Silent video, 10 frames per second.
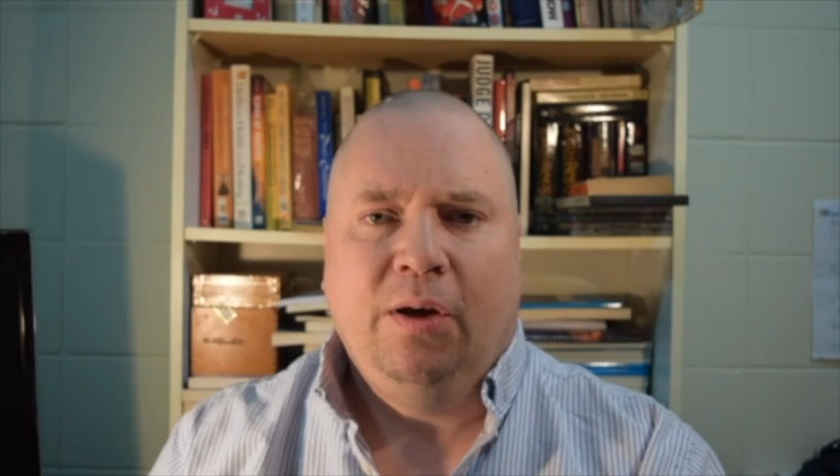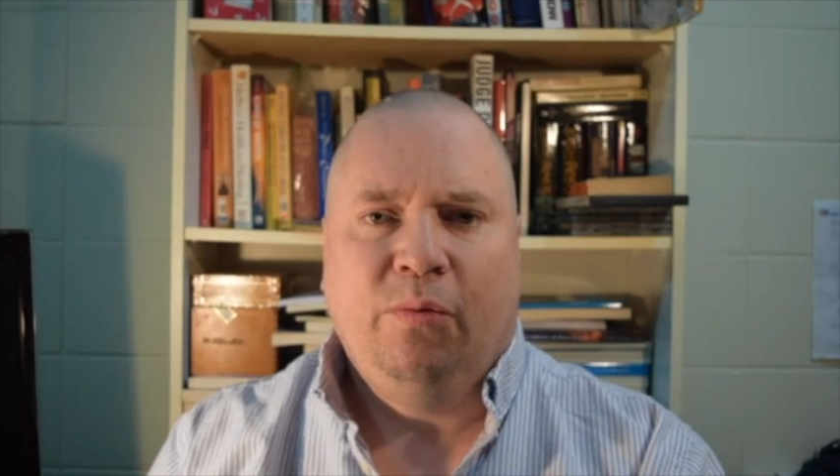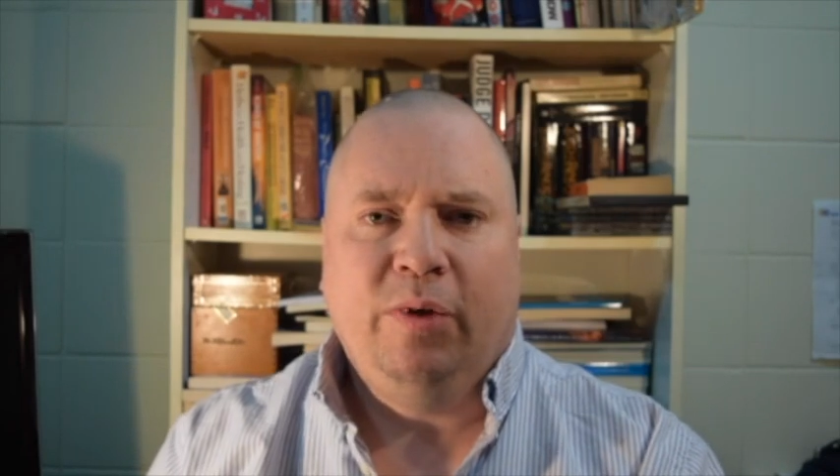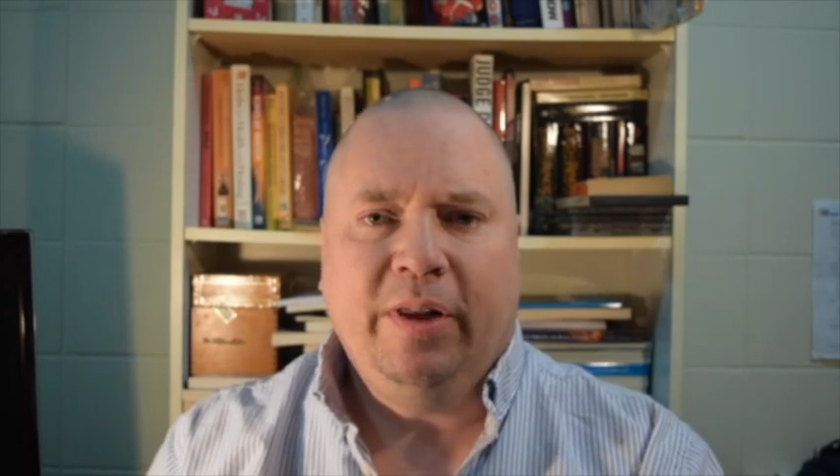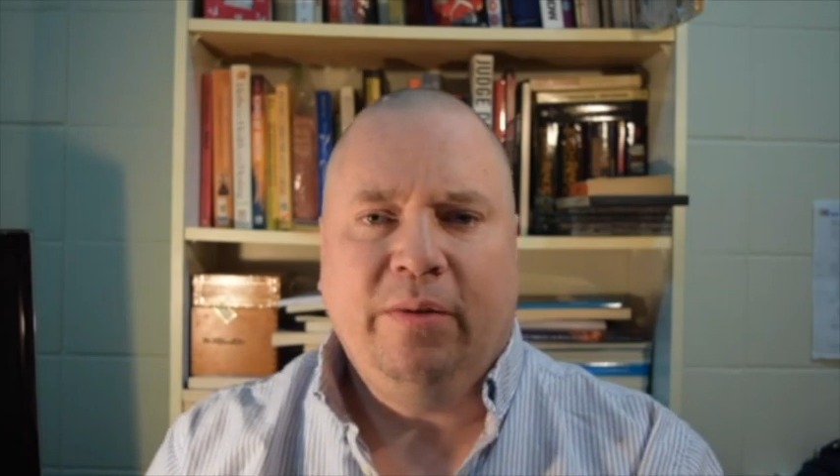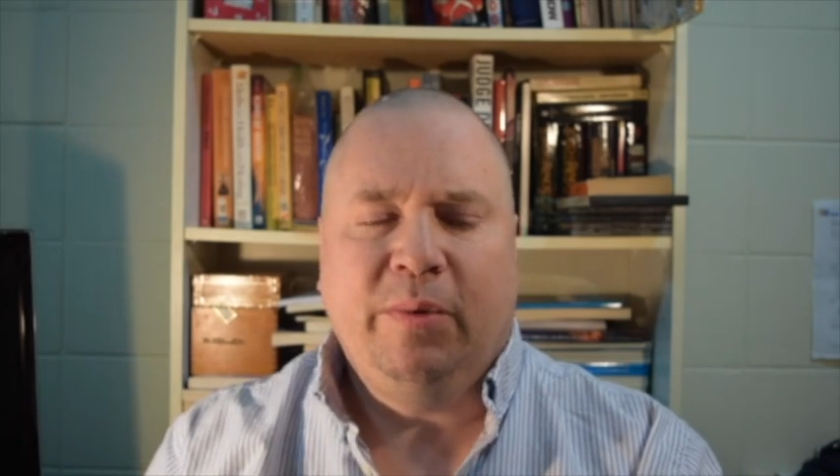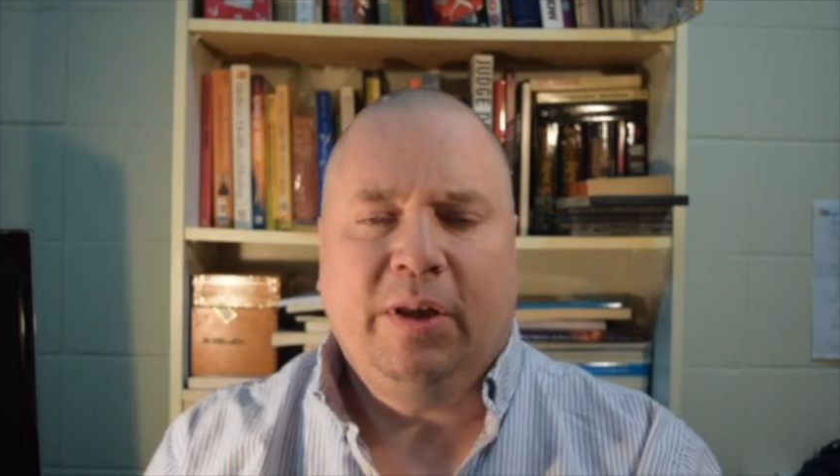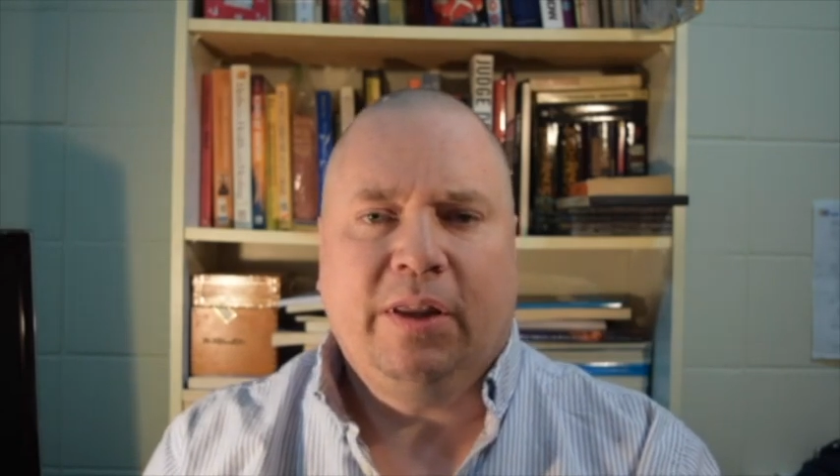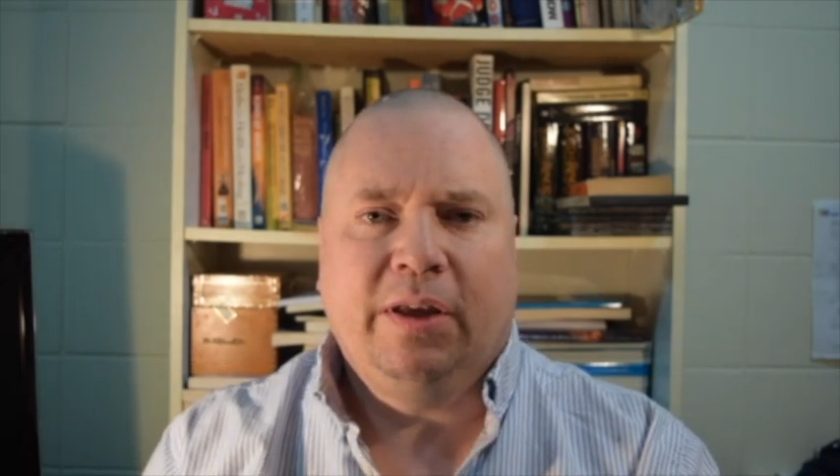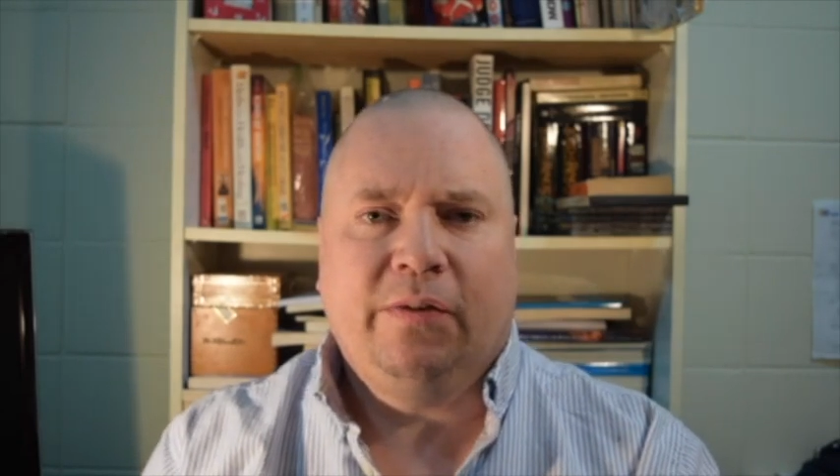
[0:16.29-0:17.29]
One of the
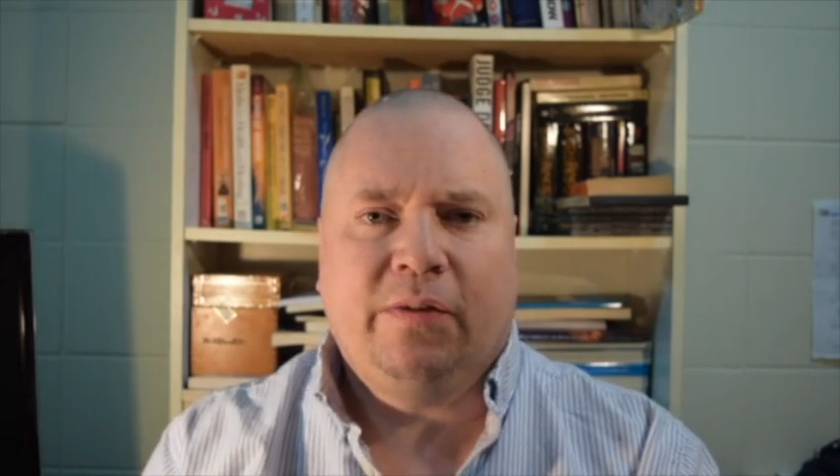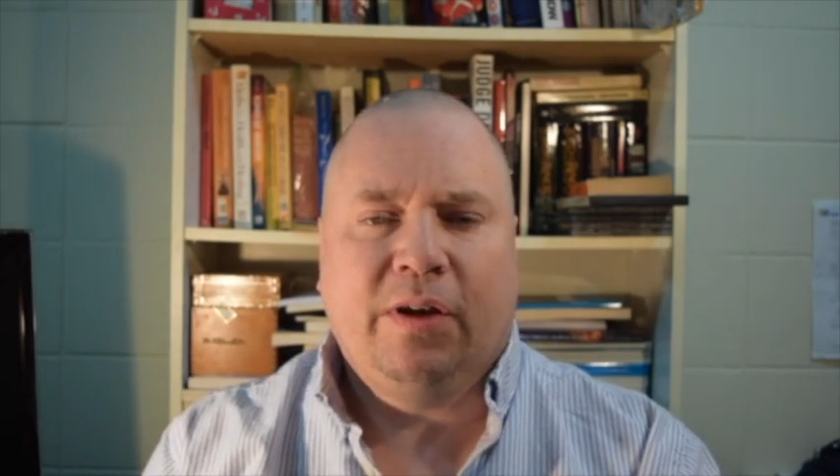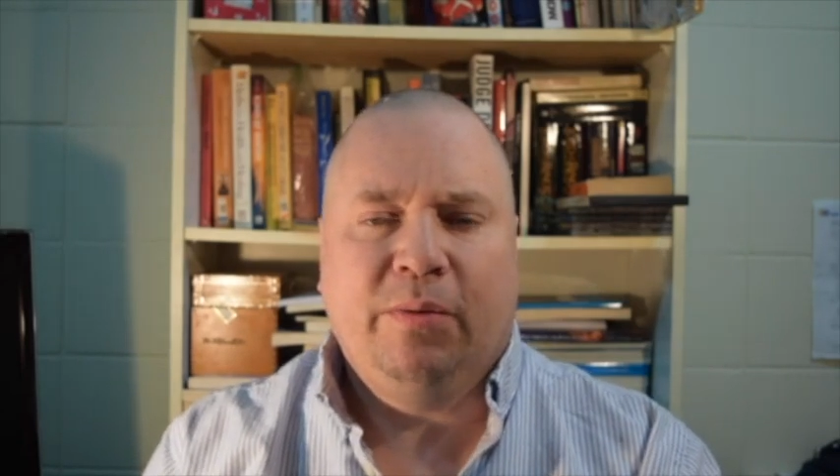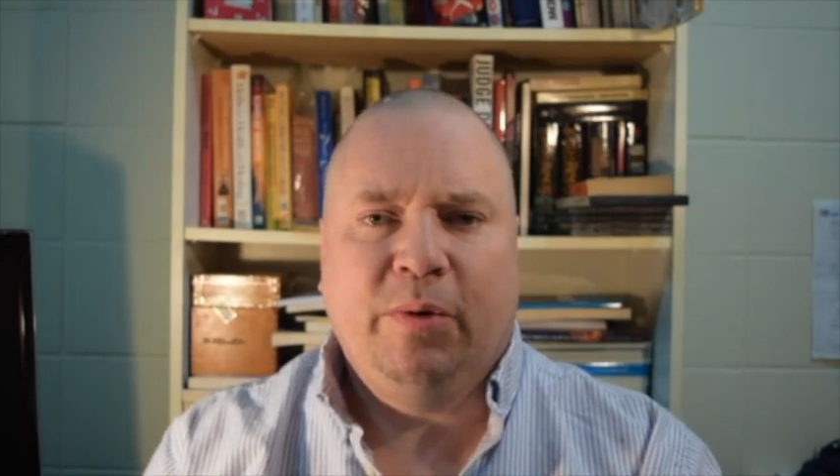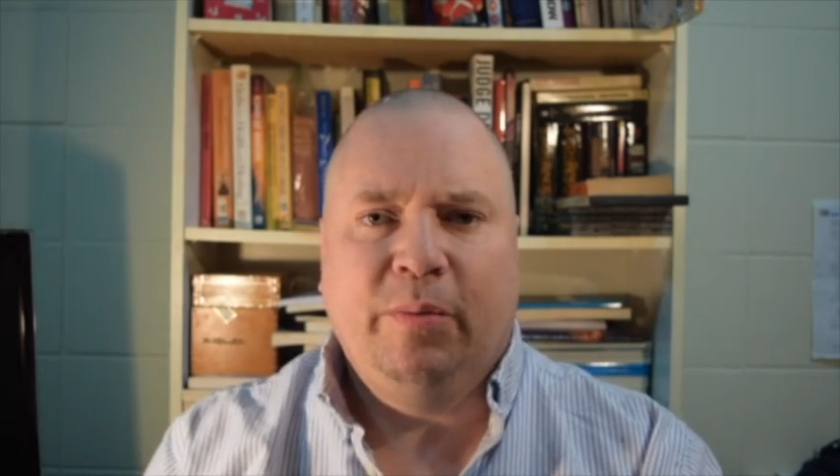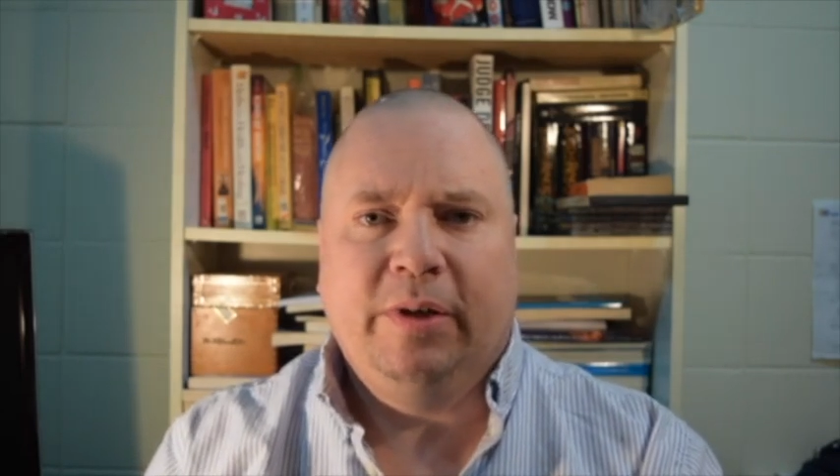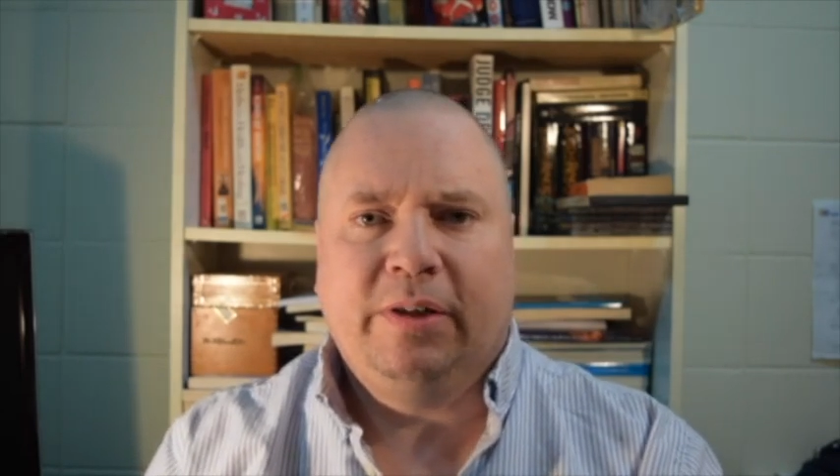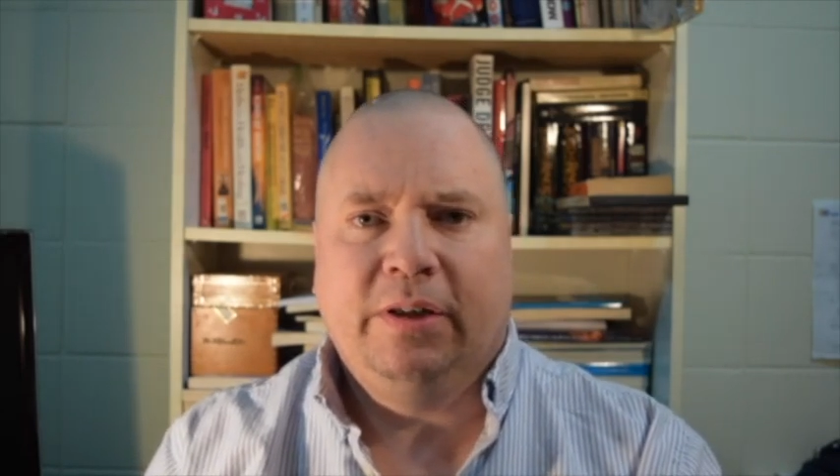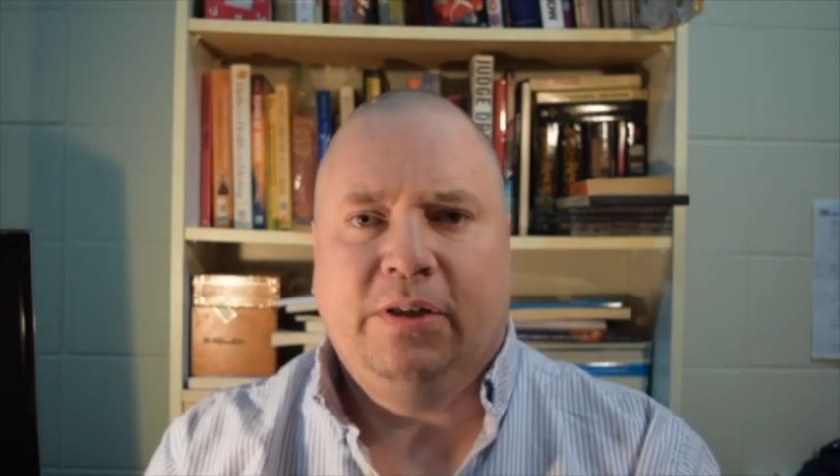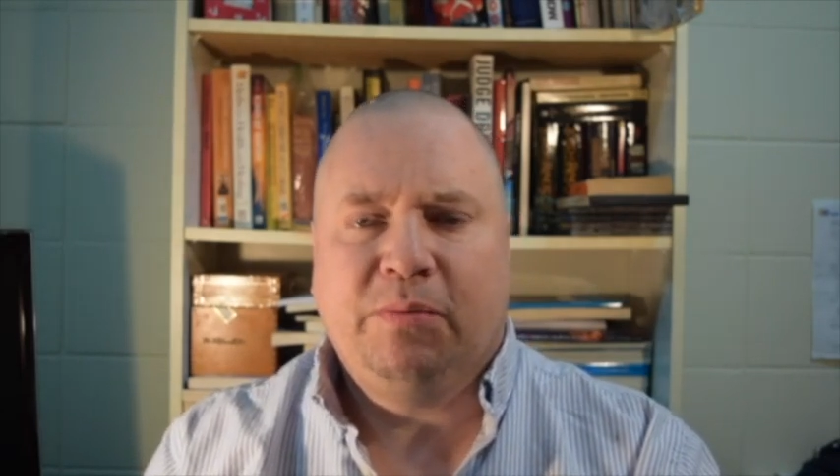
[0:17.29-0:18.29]
big things about
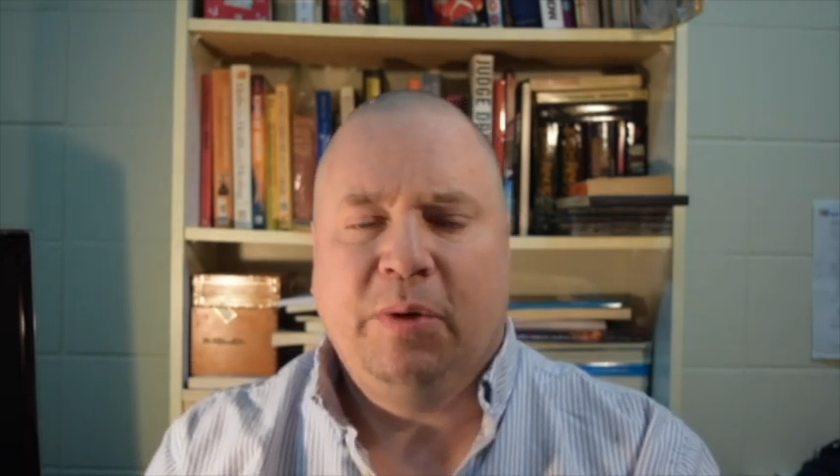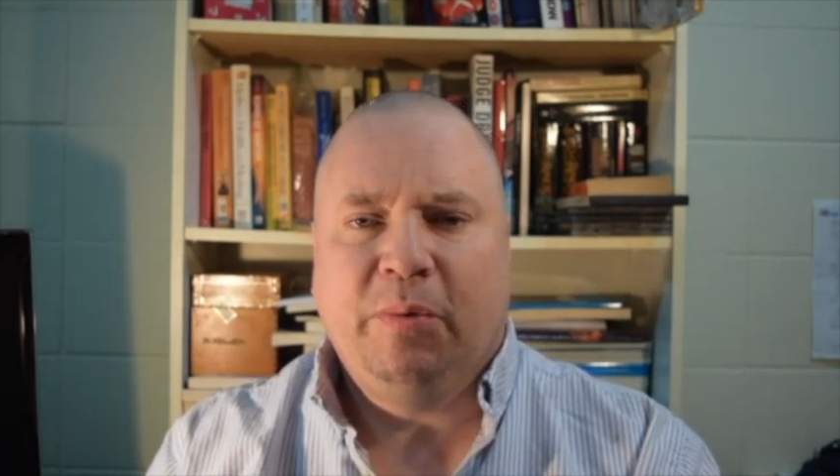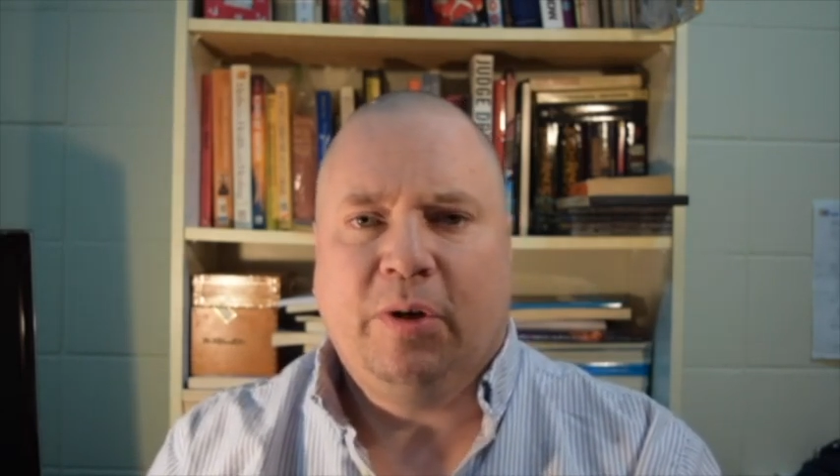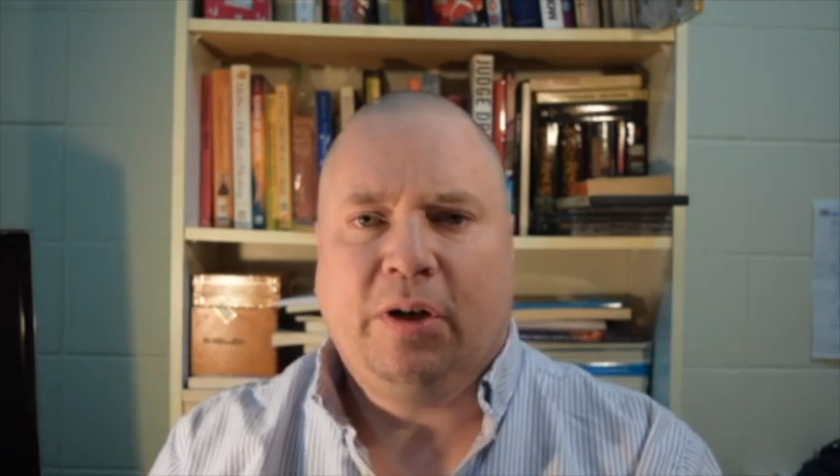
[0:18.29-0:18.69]
mental illness people